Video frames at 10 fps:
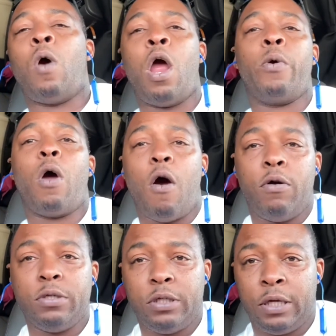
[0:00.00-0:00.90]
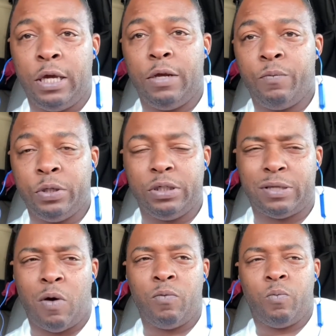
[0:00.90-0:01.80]
harness to get, which is
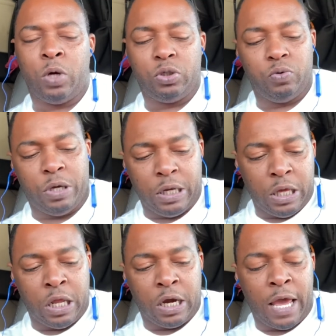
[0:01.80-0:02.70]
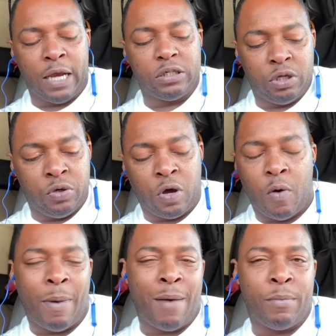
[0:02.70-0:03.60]
on, once you hit International, you go
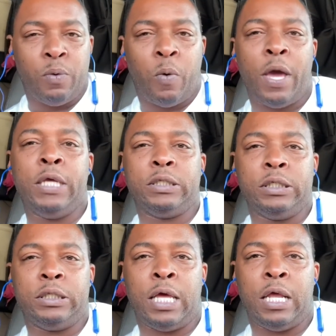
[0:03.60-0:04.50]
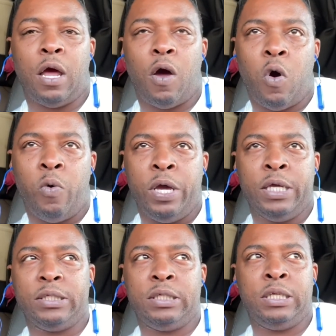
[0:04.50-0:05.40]
by Midways. It's that
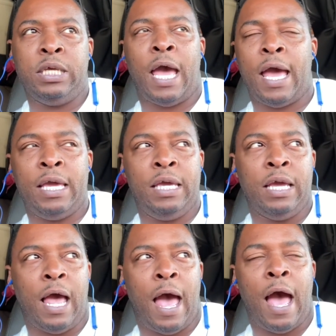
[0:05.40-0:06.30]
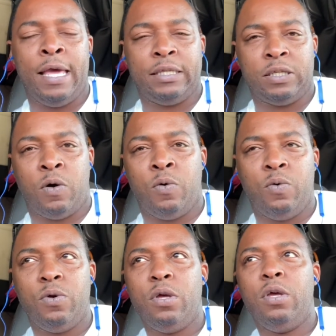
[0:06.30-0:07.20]
OSDIN ISO
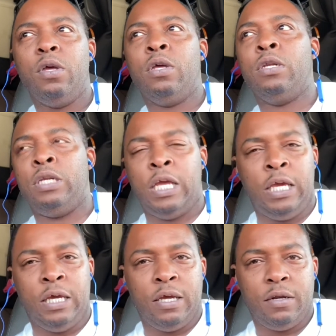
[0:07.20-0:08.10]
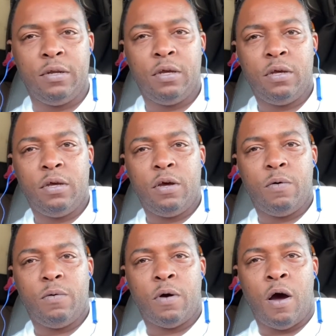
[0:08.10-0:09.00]
DIN
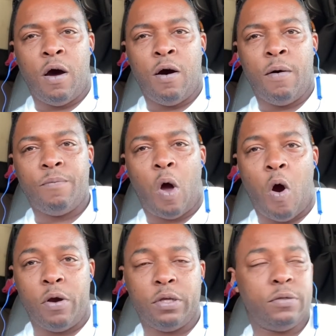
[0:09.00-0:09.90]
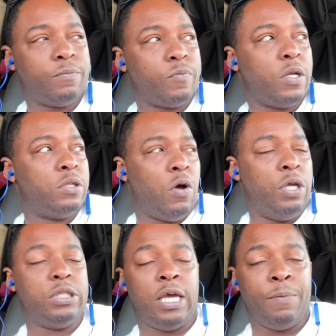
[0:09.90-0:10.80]
harness. So he
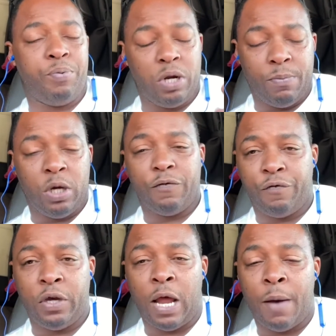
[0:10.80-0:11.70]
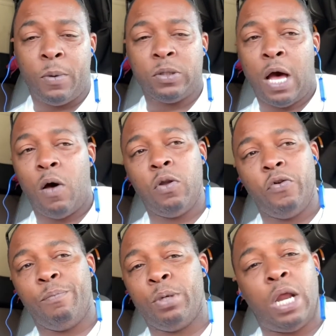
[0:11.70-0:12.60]
said it pretty much fit almost all
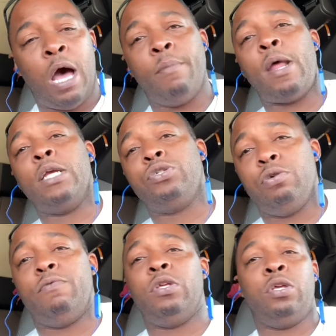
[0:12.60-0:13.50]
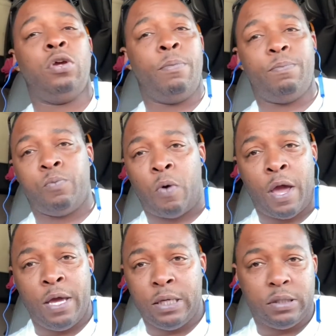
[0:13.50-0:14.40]
of them, but I'm not sure of the year
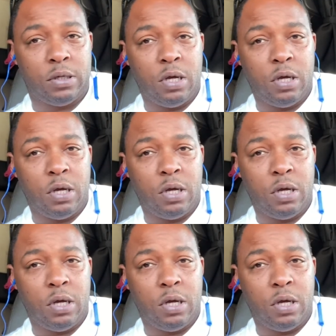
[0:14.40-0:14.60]
range